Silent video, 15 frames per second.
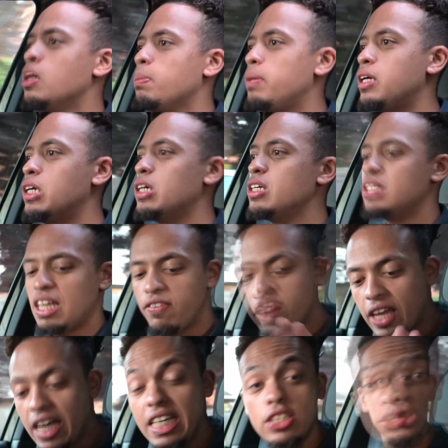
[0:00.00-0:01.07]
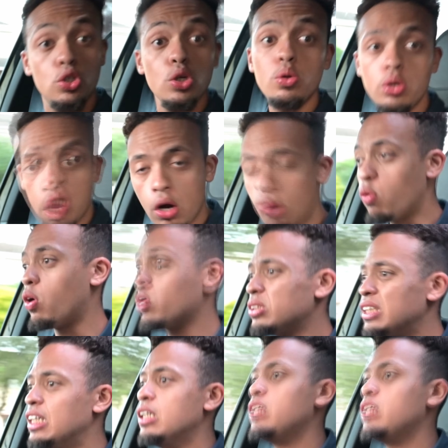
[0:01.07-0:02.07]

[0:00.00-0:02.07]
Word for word: because if these do go wrong,